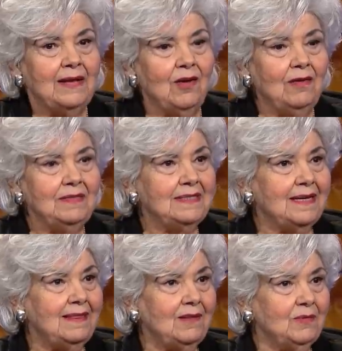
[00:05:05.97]
And all of a
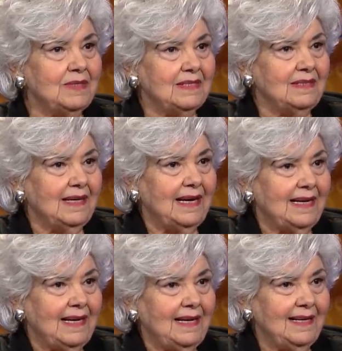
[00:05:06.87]
sudden there was a
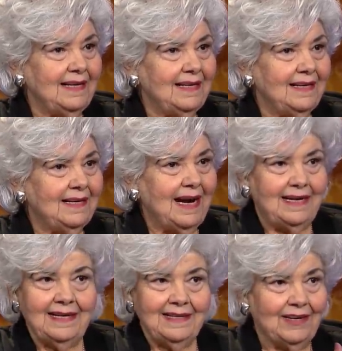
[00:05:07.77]
lady.
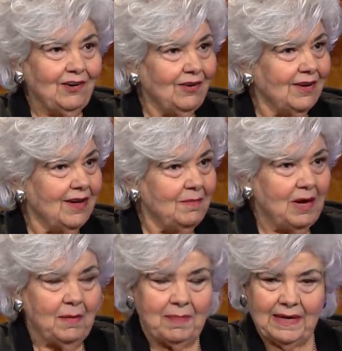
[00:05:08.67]
I didn't hear her
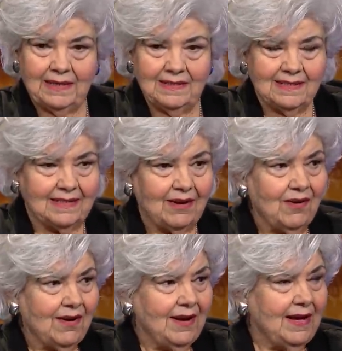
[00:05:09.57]
come up. I didn't see
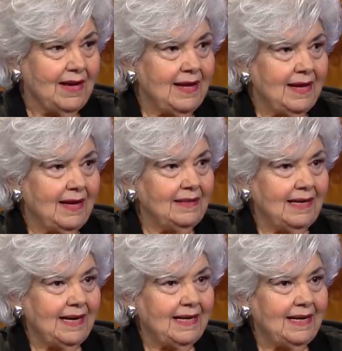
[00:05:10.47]
her. A
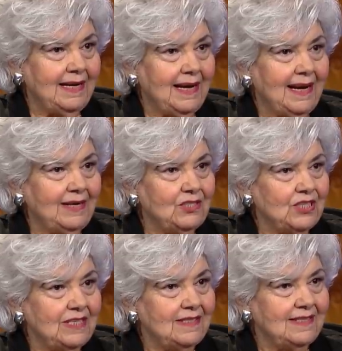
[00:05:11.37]
lady, and
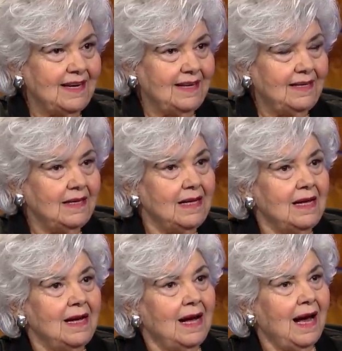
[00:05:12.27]
she said,
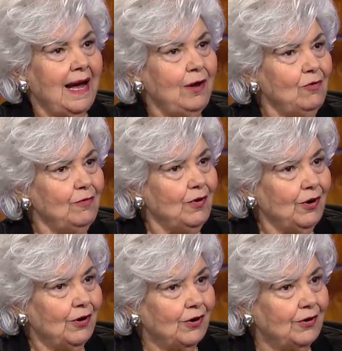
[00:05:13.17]
"I
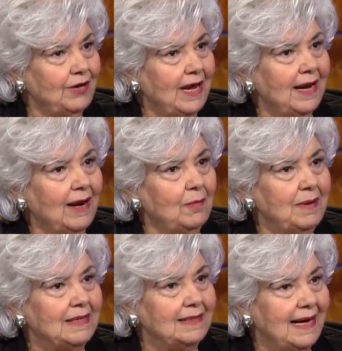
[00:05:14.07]
overheard, and I'll
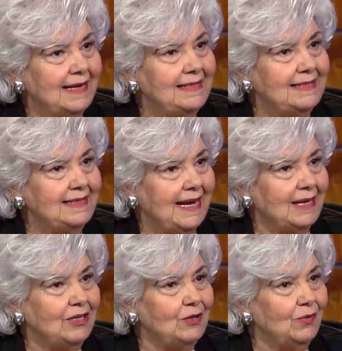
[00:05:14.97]
be glad to
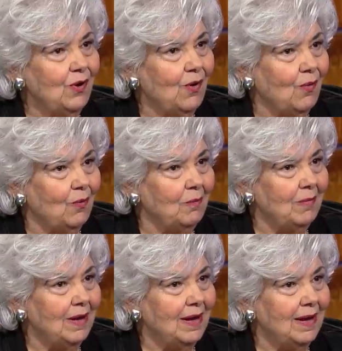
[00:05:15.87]
take you home."